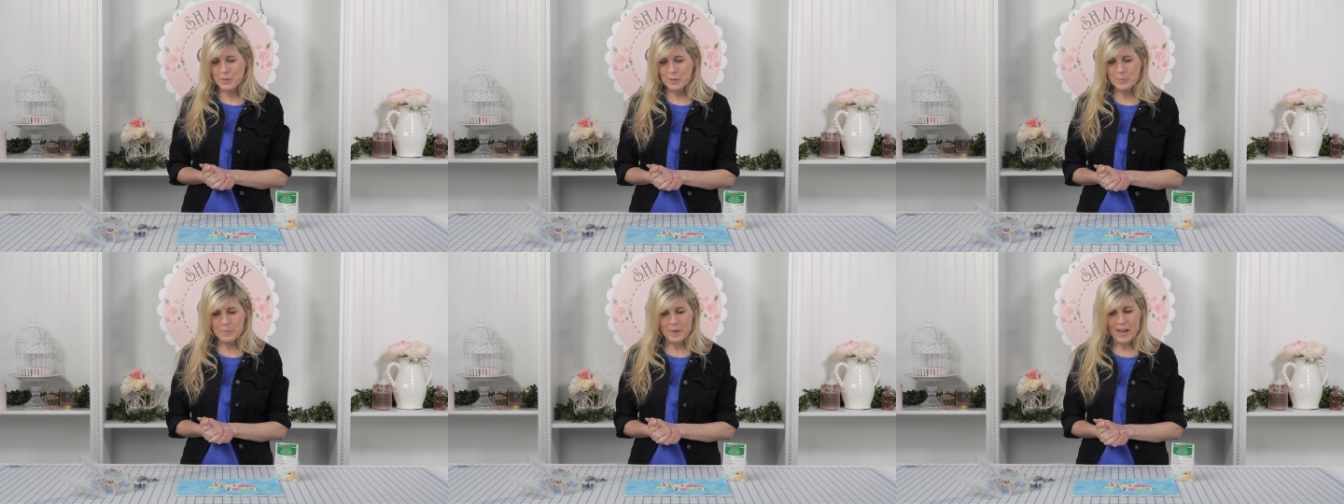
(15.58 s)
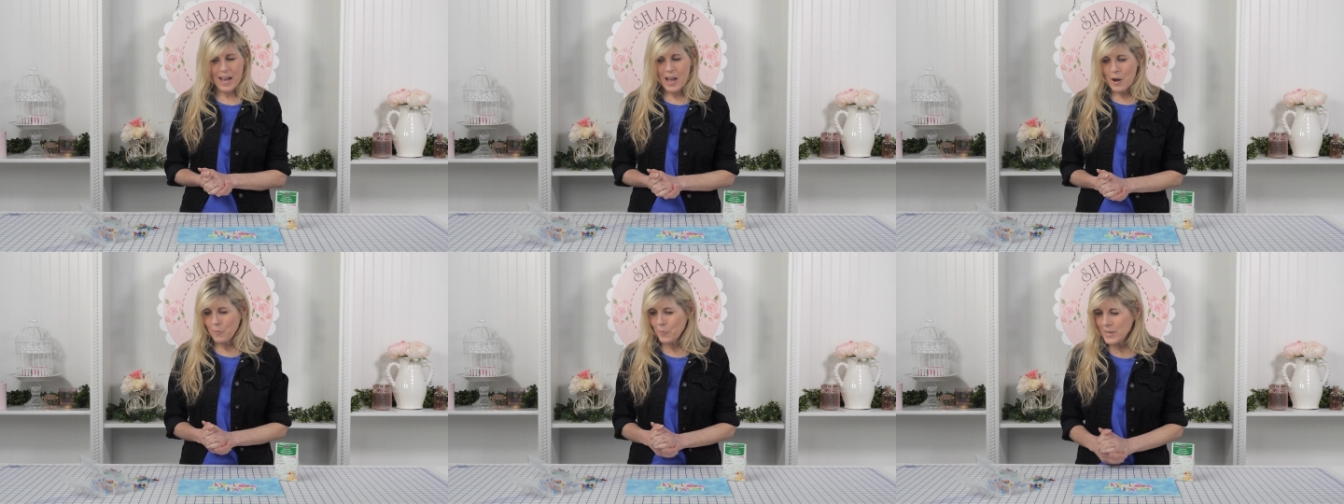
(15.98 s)
room.
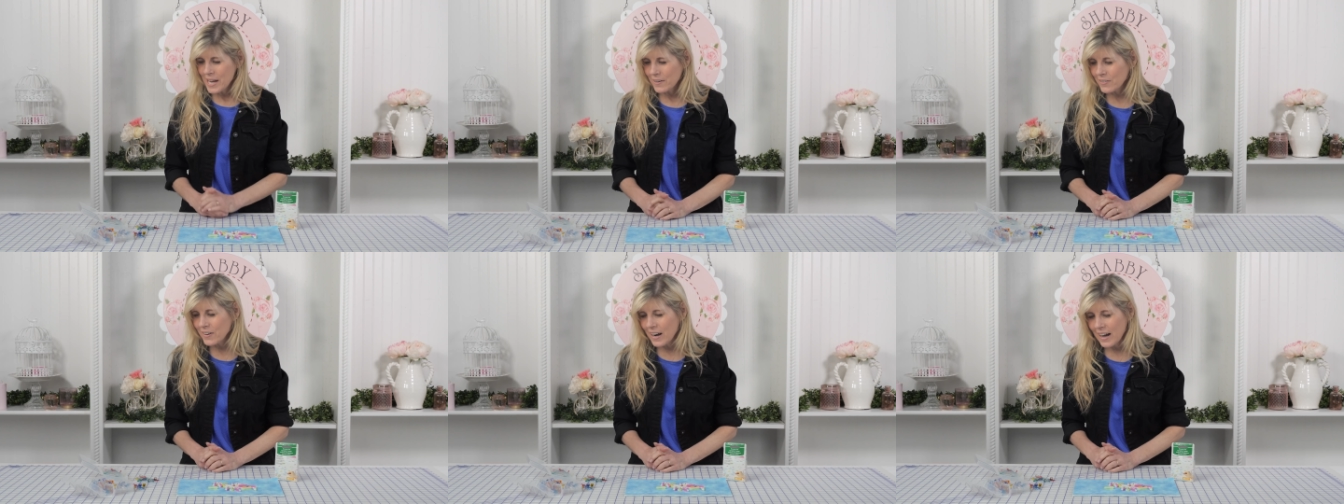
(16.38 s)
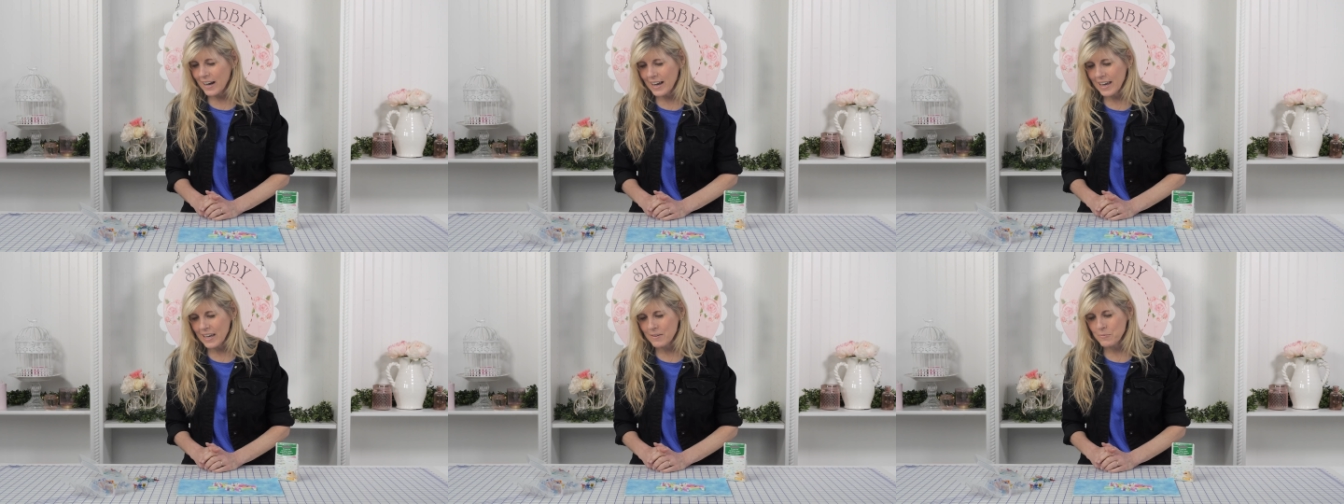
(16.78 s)
Whenever
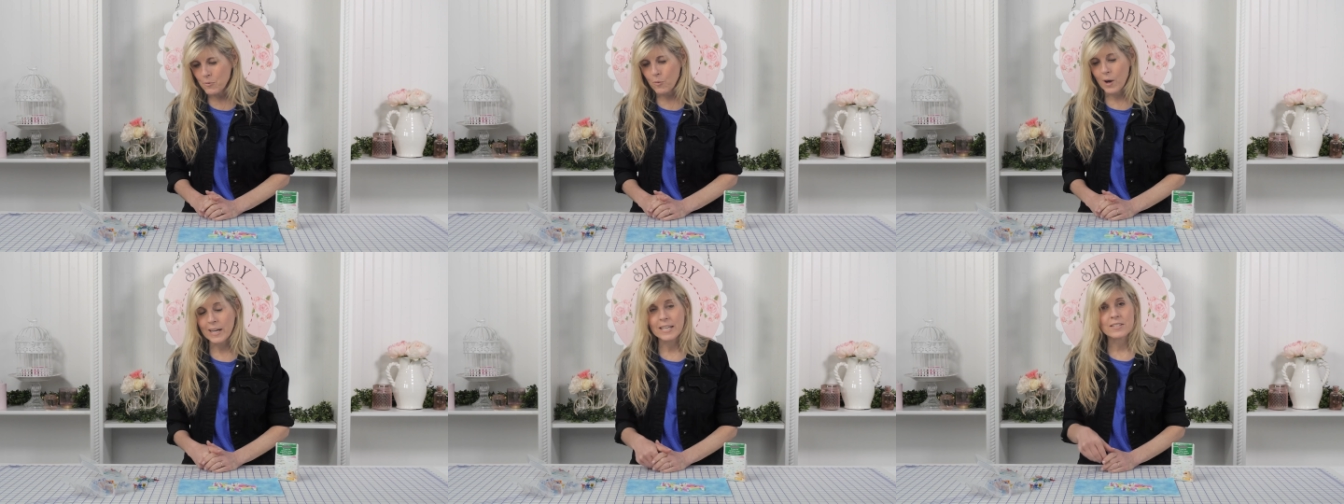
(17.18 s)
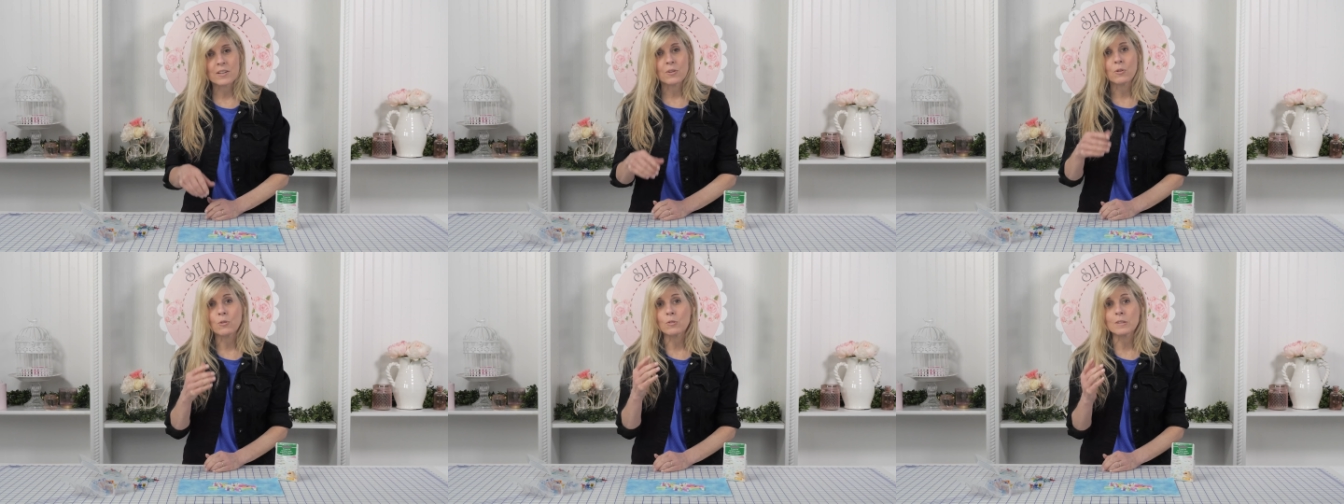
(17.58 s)
I'm wanting
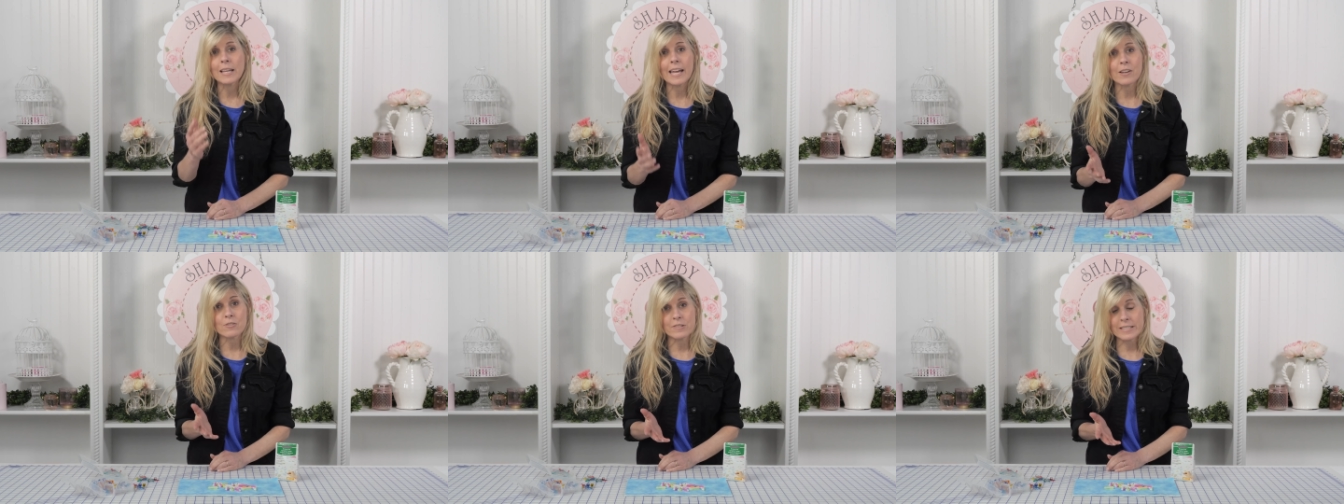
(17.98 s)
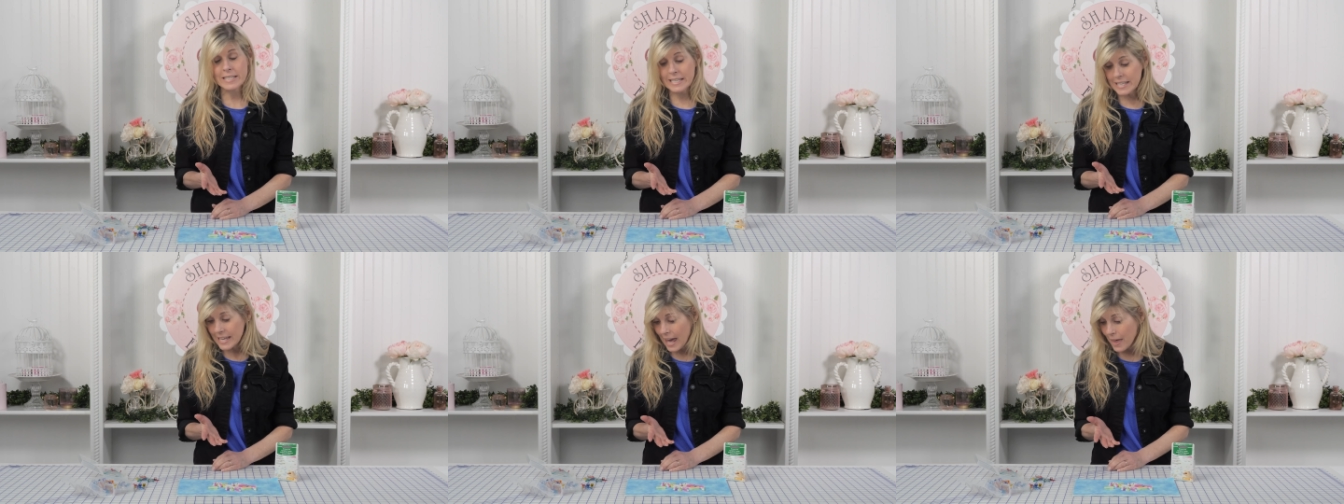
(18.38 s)
to hold layers
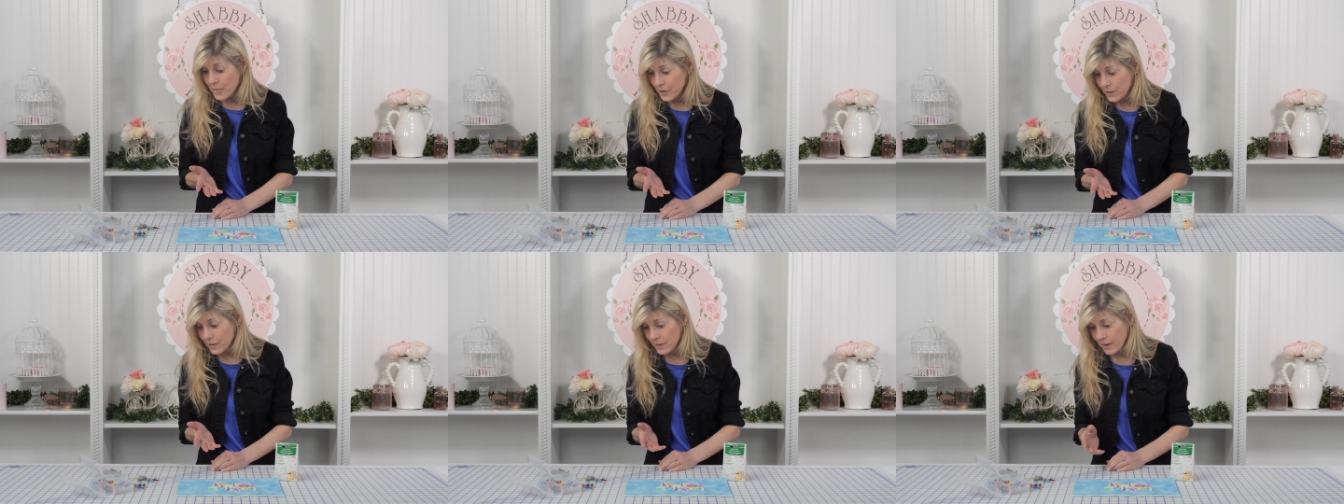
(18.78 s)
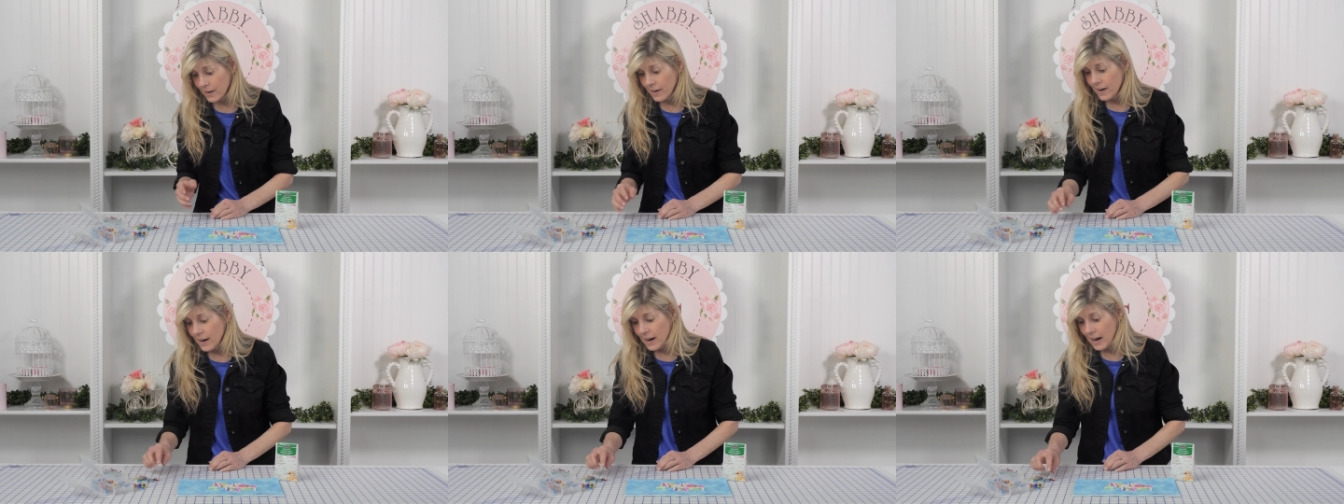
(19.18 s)
together,
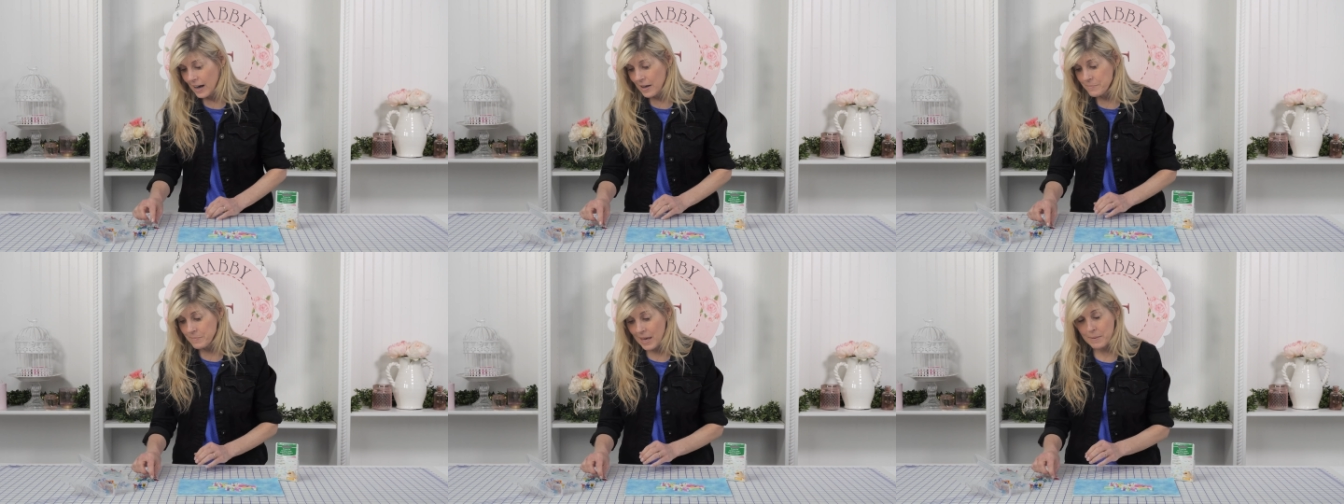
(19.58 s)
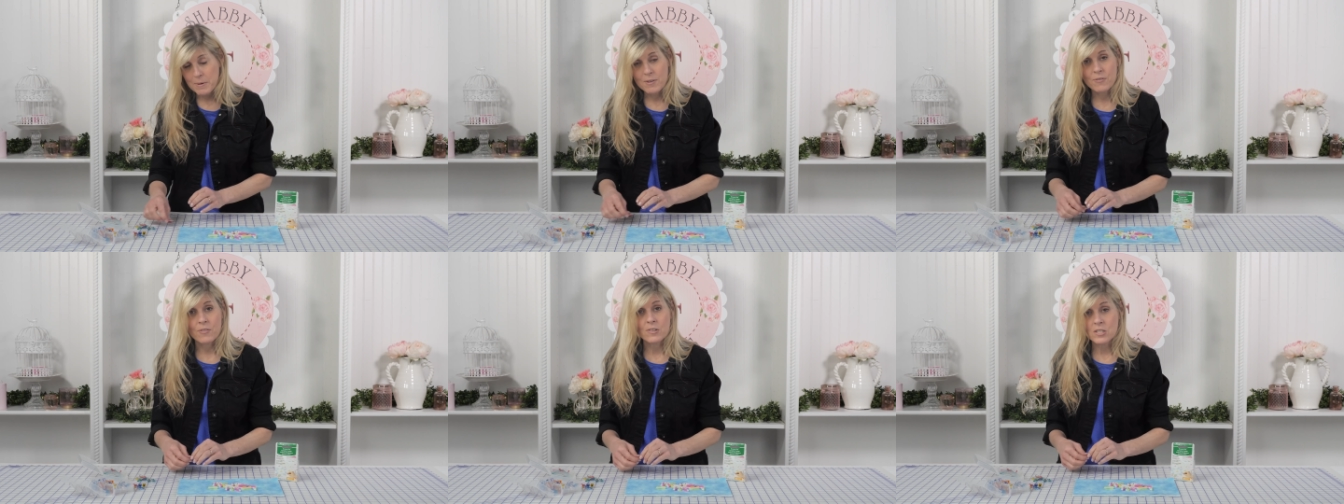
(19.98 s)
uh,
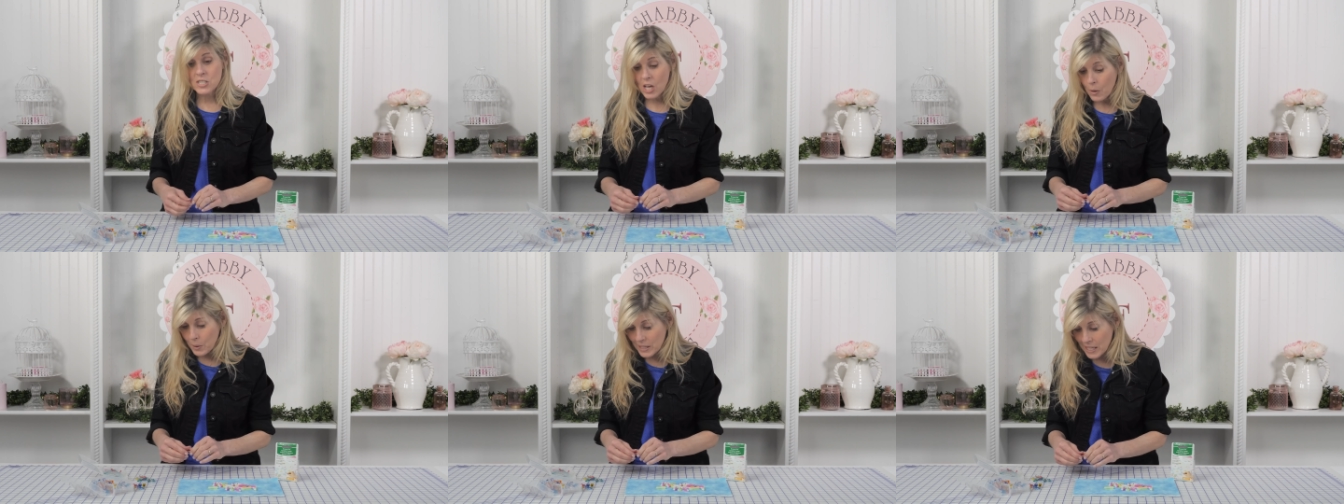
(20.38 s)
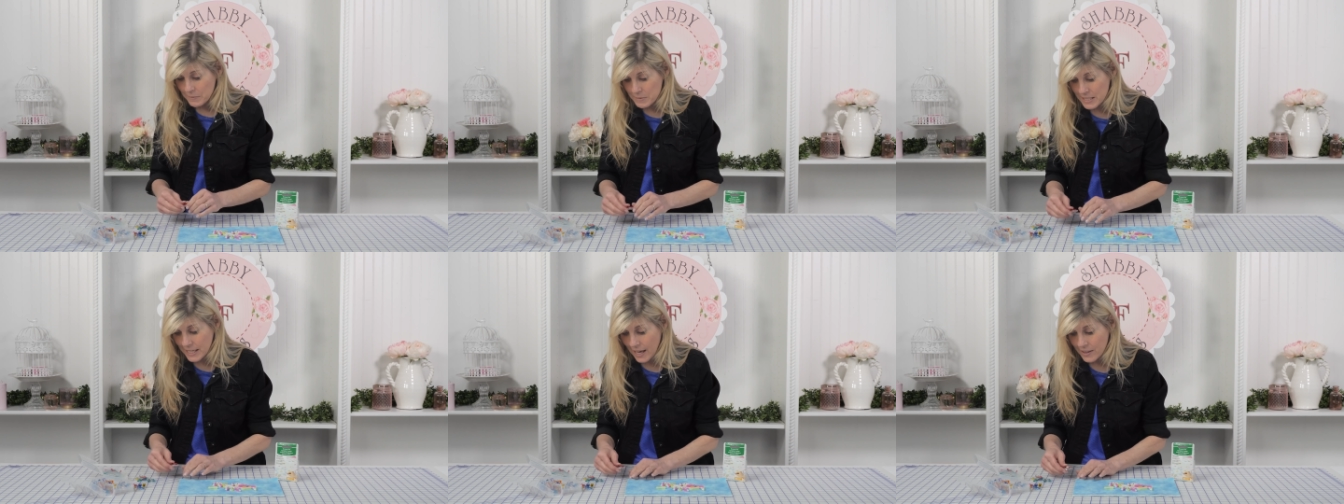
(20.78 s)
maybe for sewing
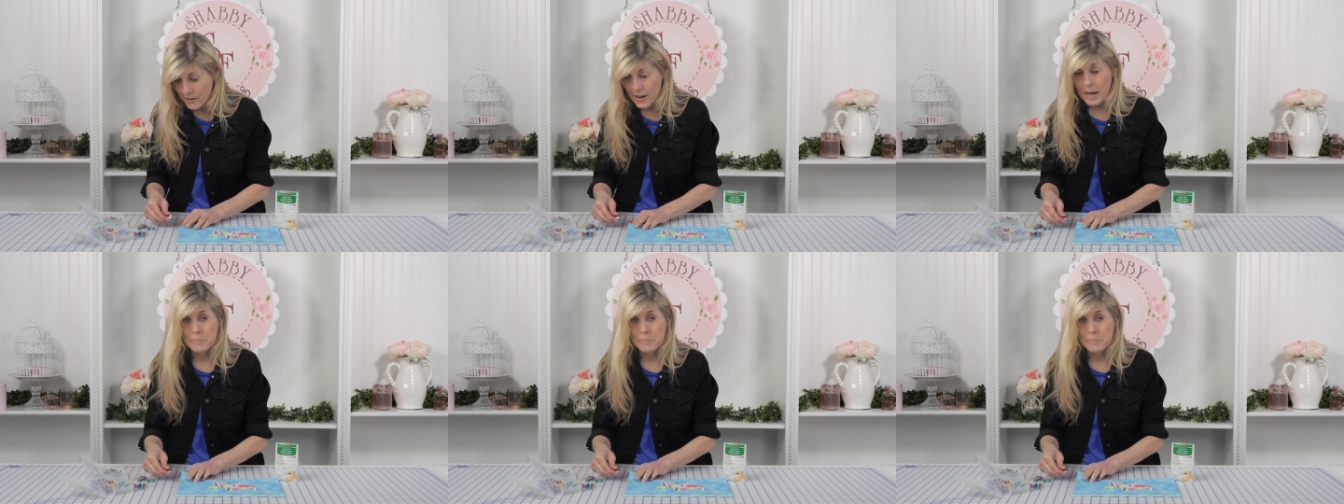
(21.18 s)
them together,